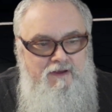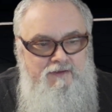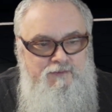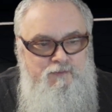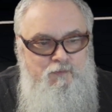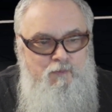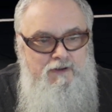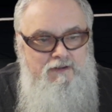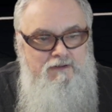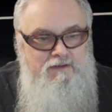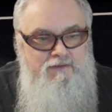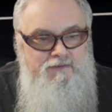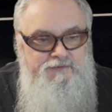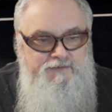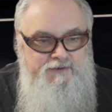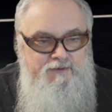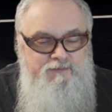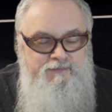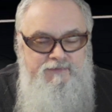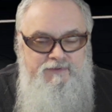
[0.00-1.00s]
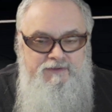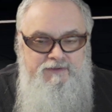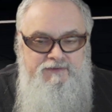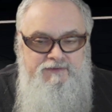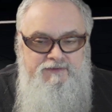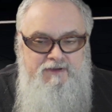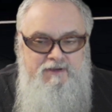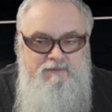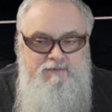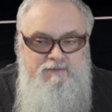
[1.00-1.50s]
As well, some of the
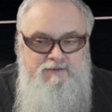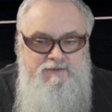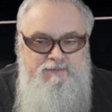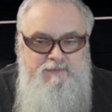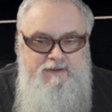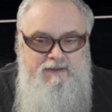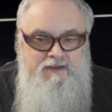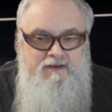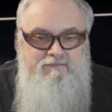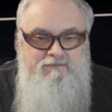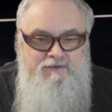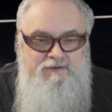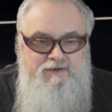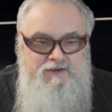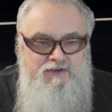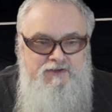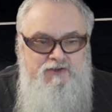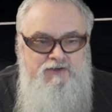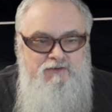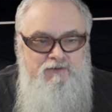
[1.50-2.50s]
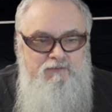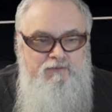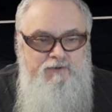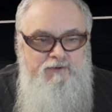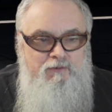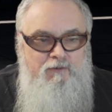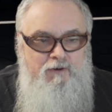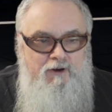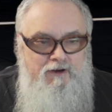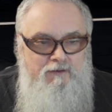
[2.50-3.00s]
assignments may have additional
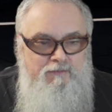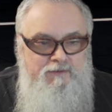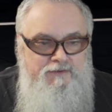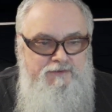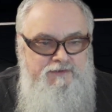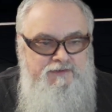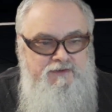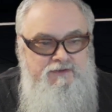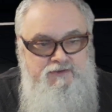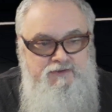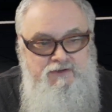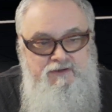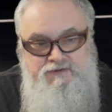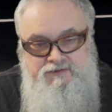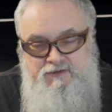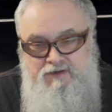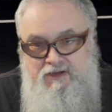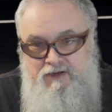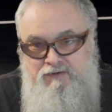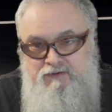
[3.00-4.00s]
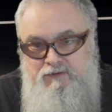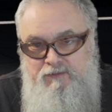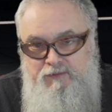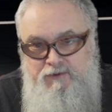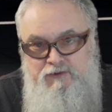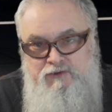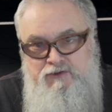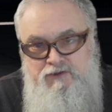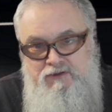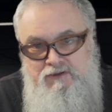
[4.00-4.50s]
requirements, such as an
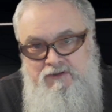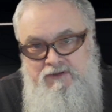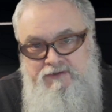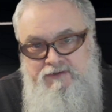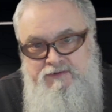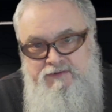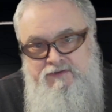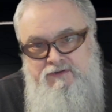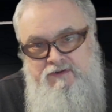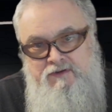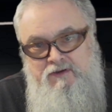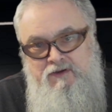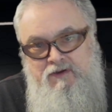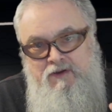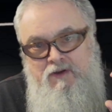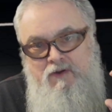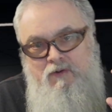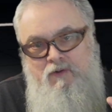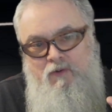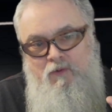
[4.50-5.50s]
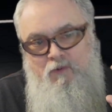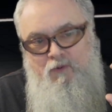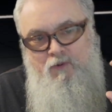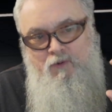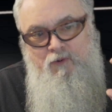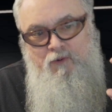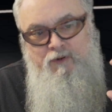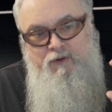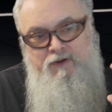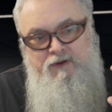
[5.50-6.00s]
attribution list
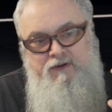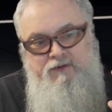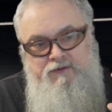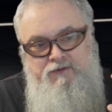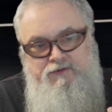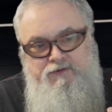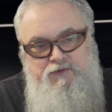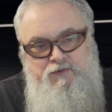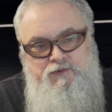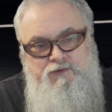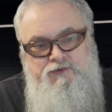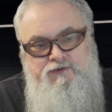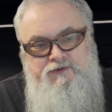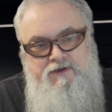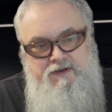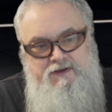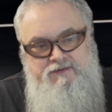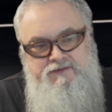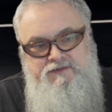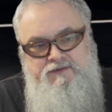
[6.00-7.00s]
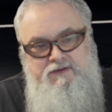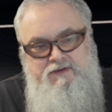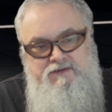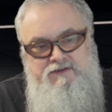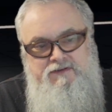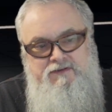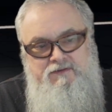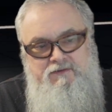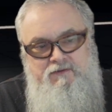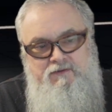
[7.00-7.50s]
or source
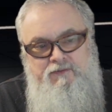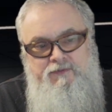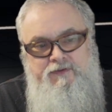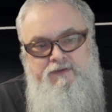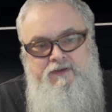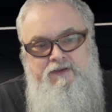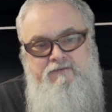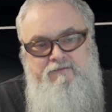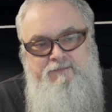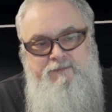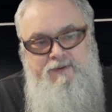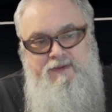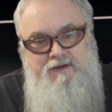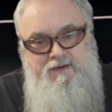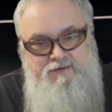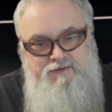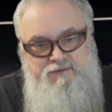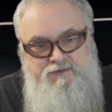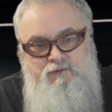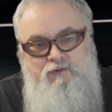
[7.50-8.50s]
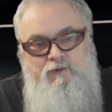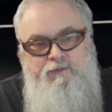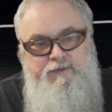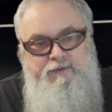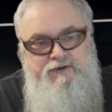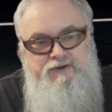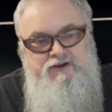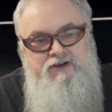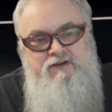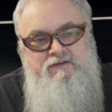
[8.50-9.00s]
assets, the FBX or
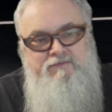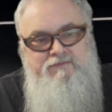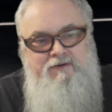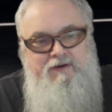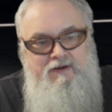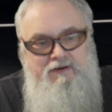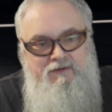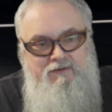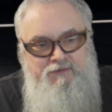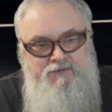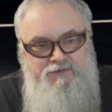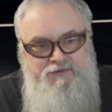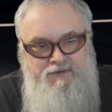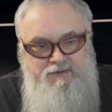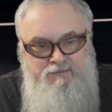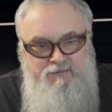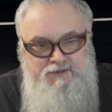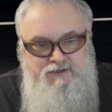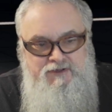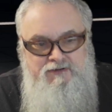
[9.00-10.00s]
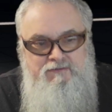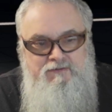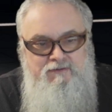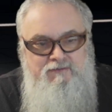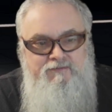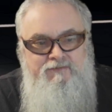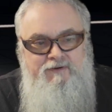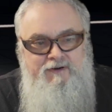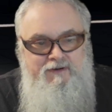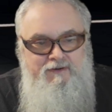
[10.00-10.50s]
OBJ files, the
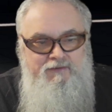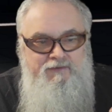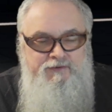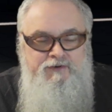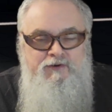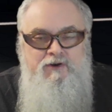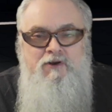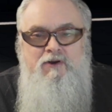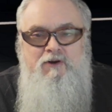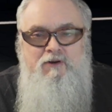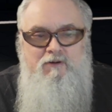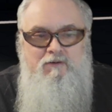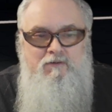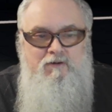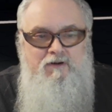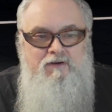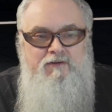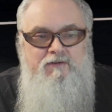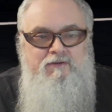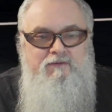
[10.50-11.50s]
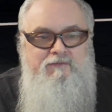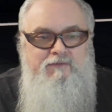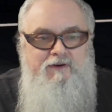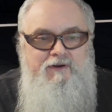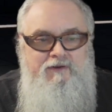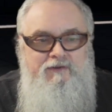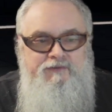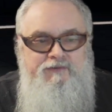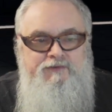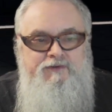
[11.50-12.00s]
material files or audio
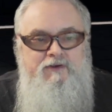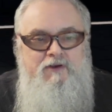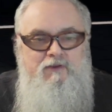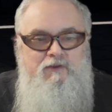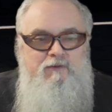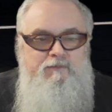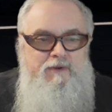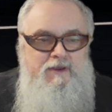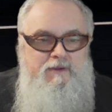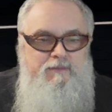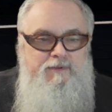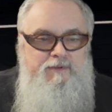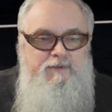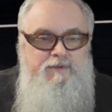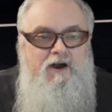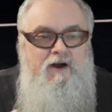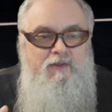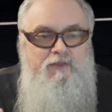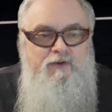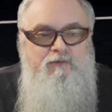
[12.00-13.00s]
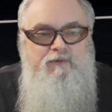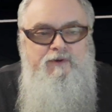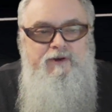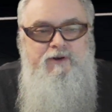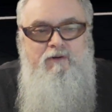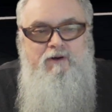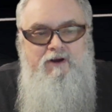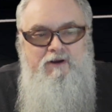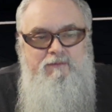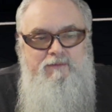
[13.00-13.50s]
files. There may be other
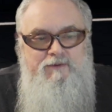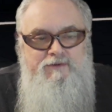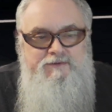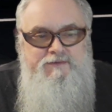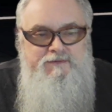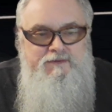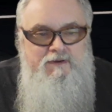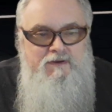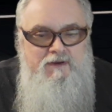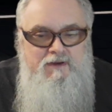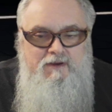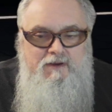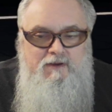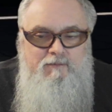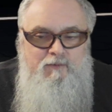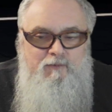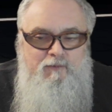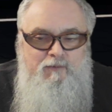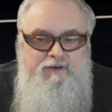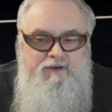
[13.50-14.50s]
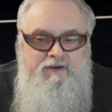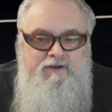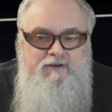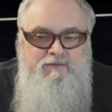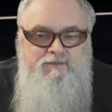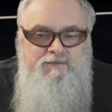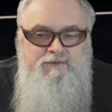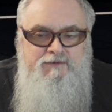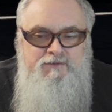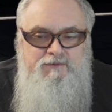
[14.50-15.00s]
requirements. But when it
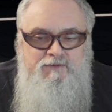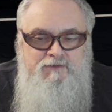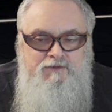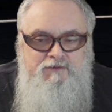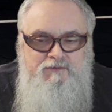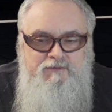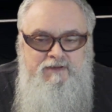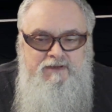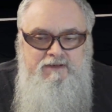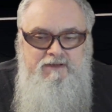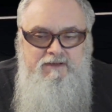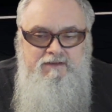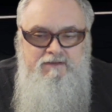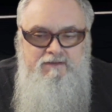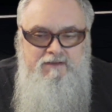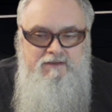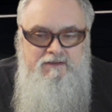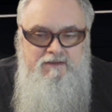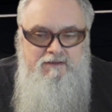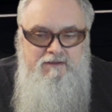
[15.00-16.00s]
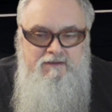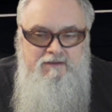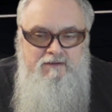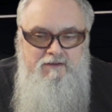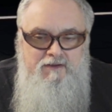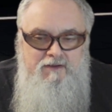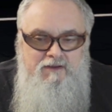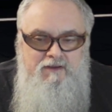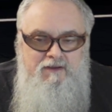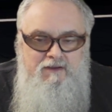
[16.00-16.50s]
comes to creating
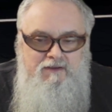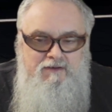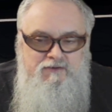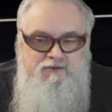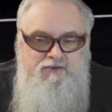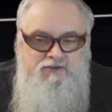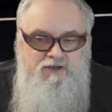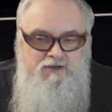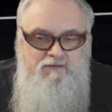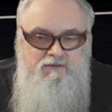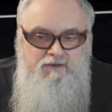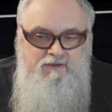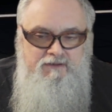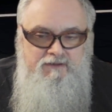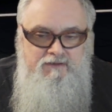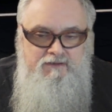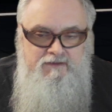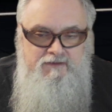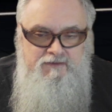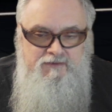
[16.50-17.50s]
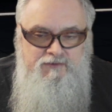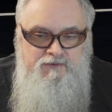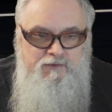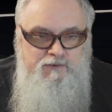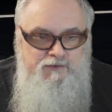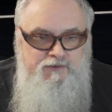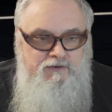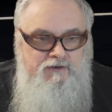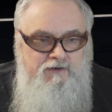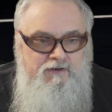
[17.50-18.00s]
and sharing the
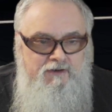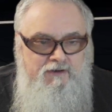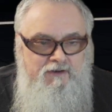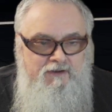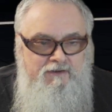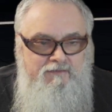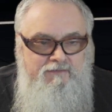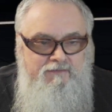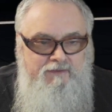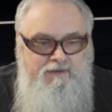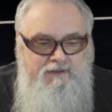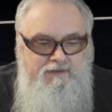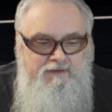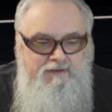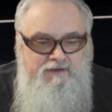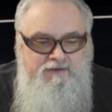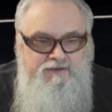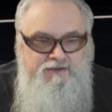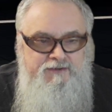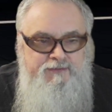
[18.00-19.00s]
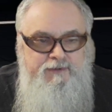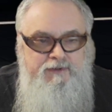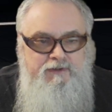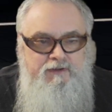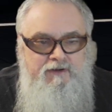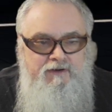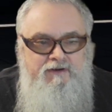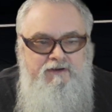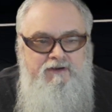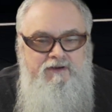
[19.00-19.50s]
source archive and the
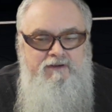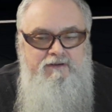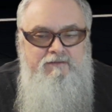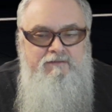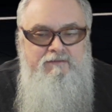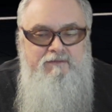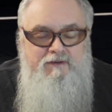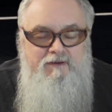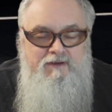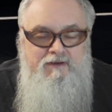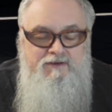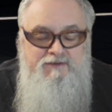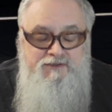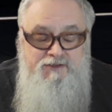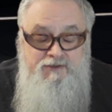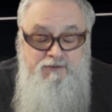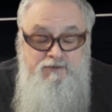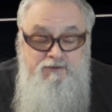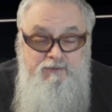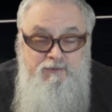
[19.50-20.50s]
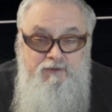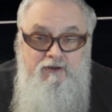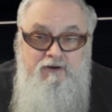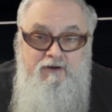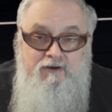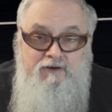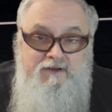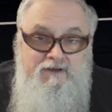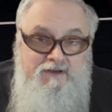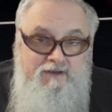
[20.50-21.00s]
executable
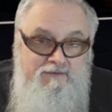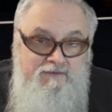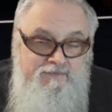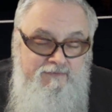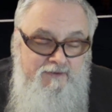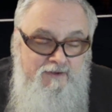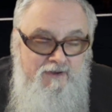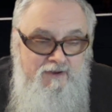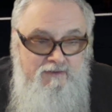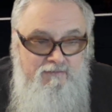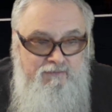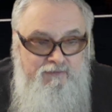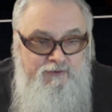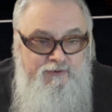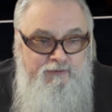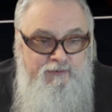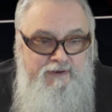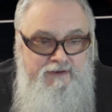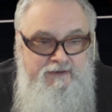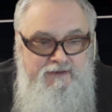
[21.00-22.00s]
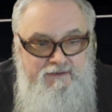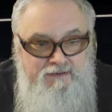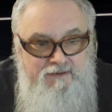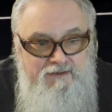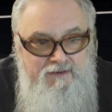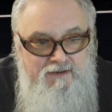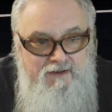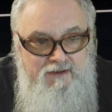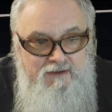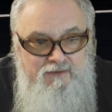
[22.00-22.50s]
archive for
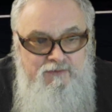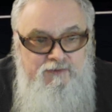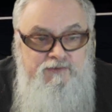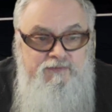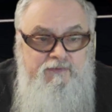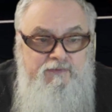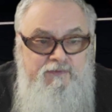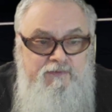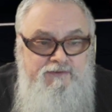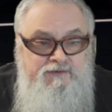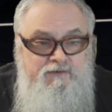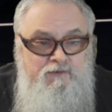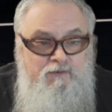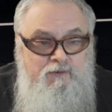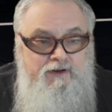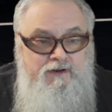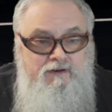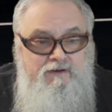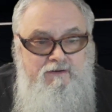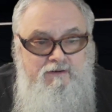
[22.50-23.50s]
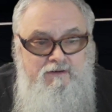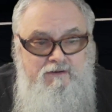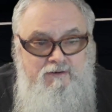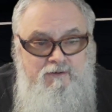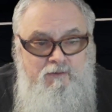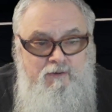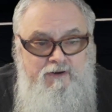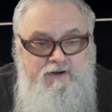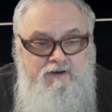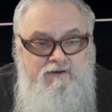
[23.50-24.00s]
grading, those files are
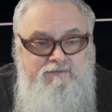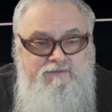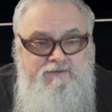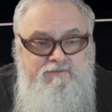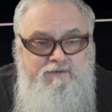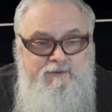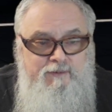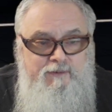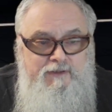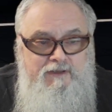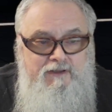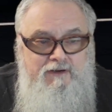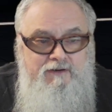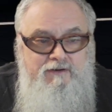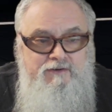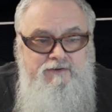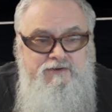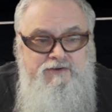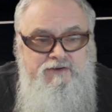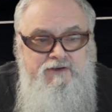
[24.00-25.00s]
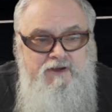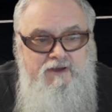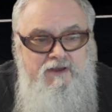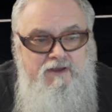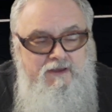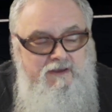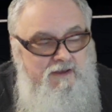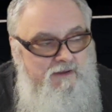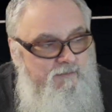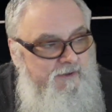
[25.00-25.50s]
quite often very large
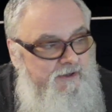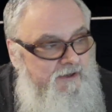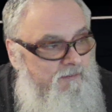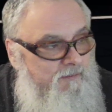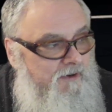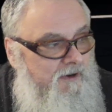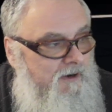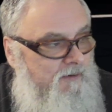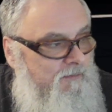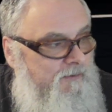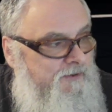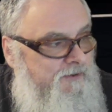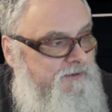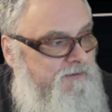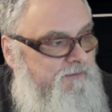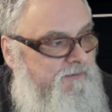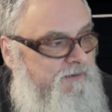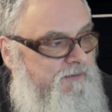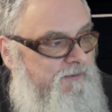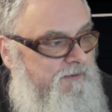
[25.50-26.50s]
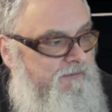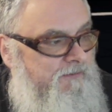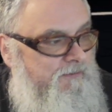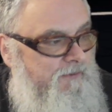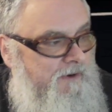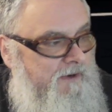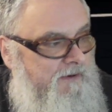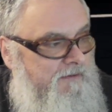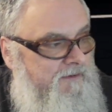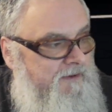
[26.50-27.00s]
and become cumbersome to move
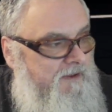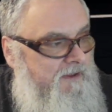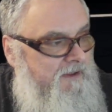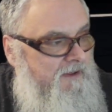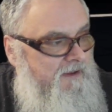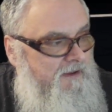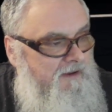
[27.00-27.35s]
around,